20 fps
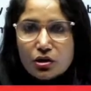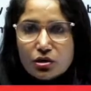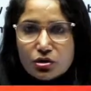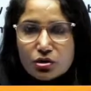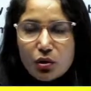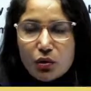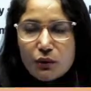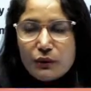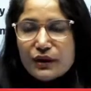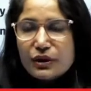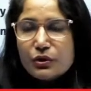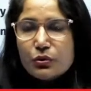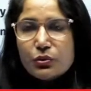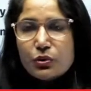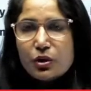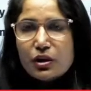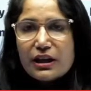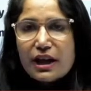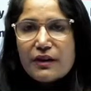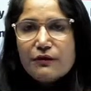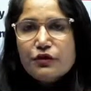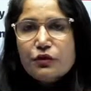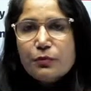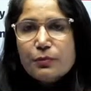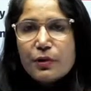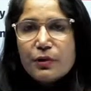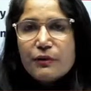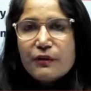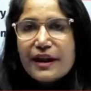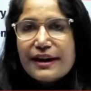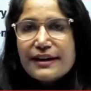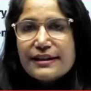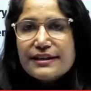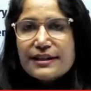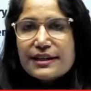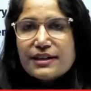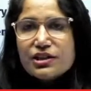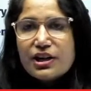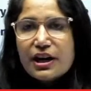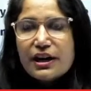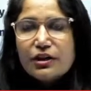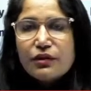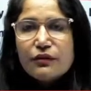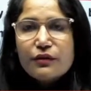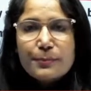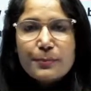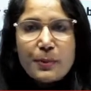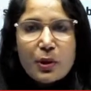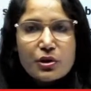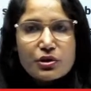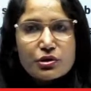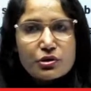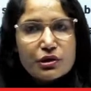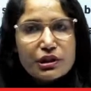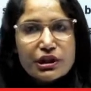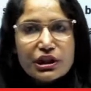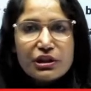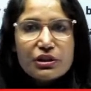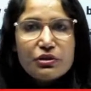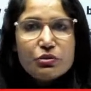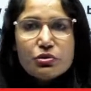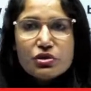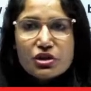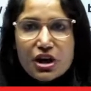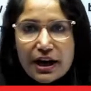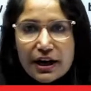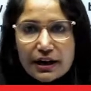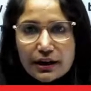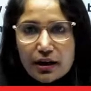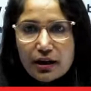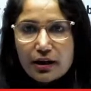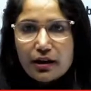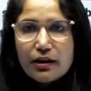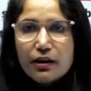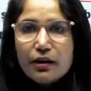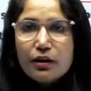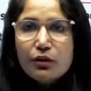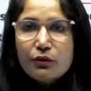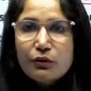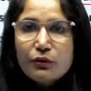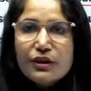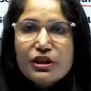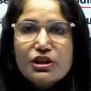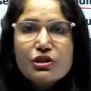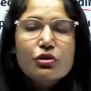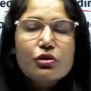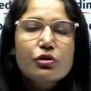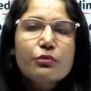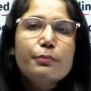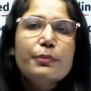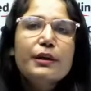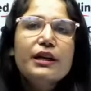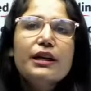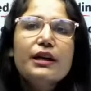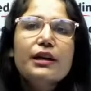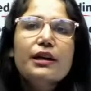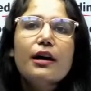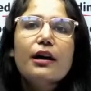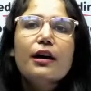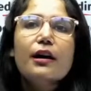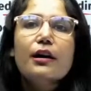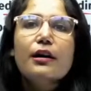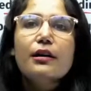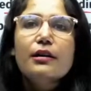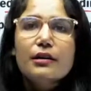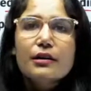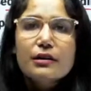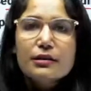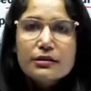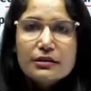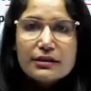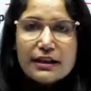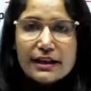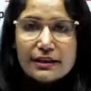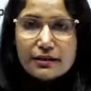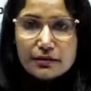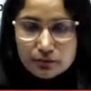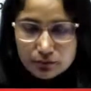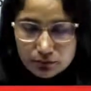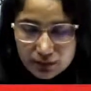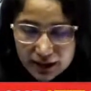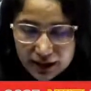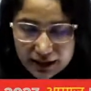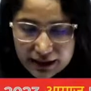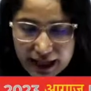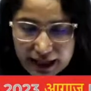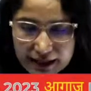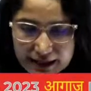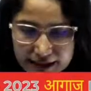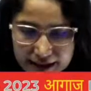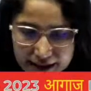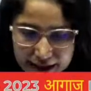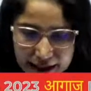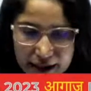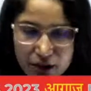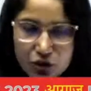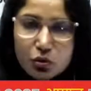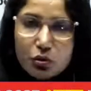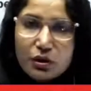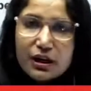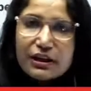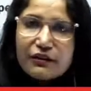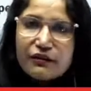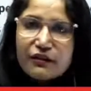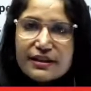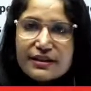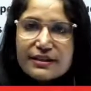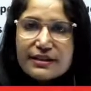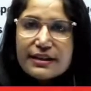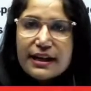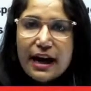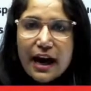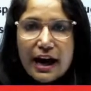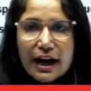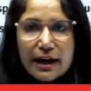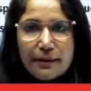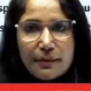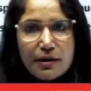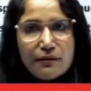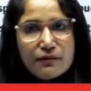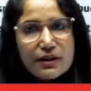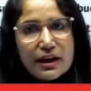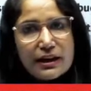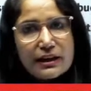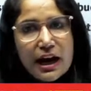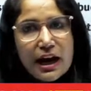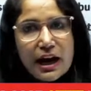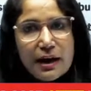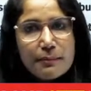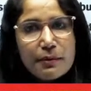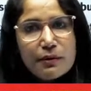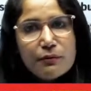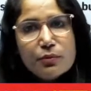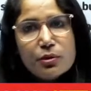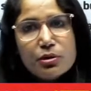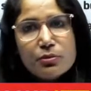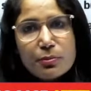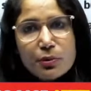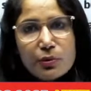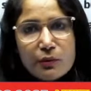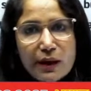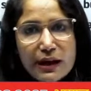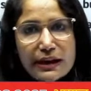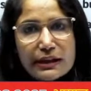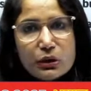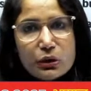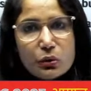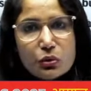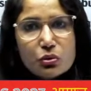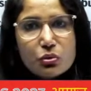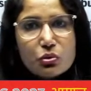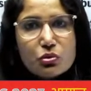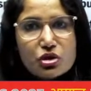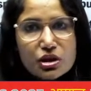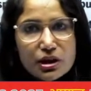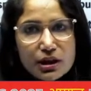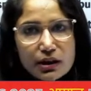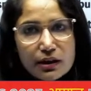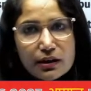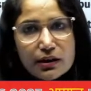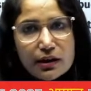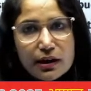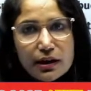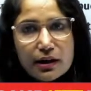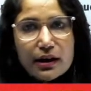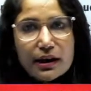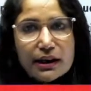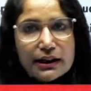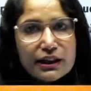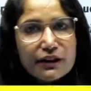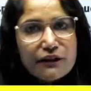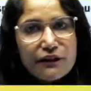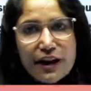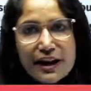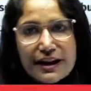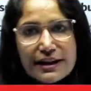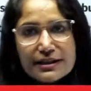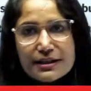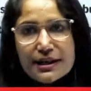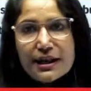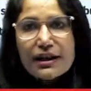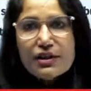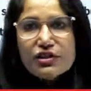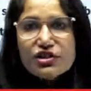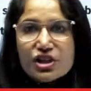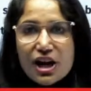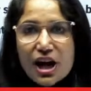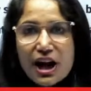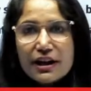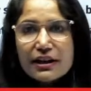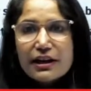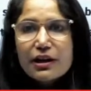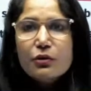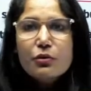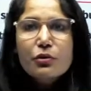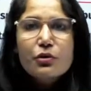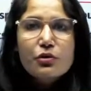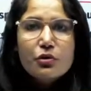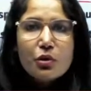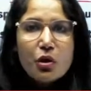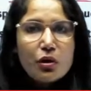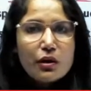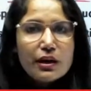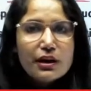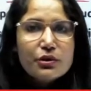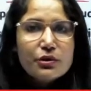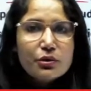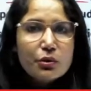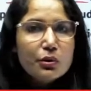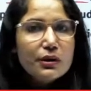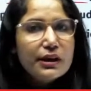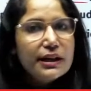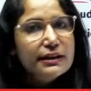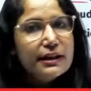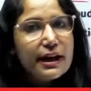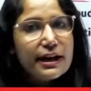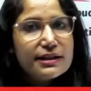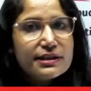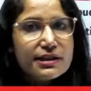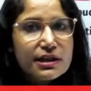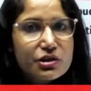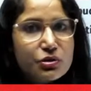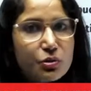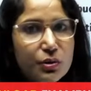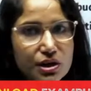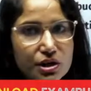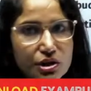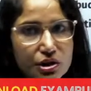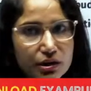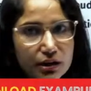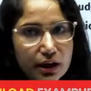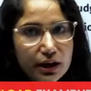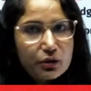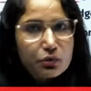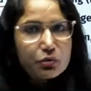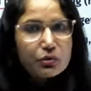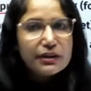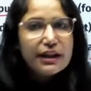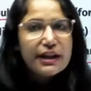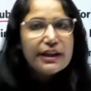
So we do not have to provide such kind of opportunity to China. We should be like in that state to convince the IMF that IMF would provide loan to Sri Lanka. Otherwise, China could rock and roll in that situation and could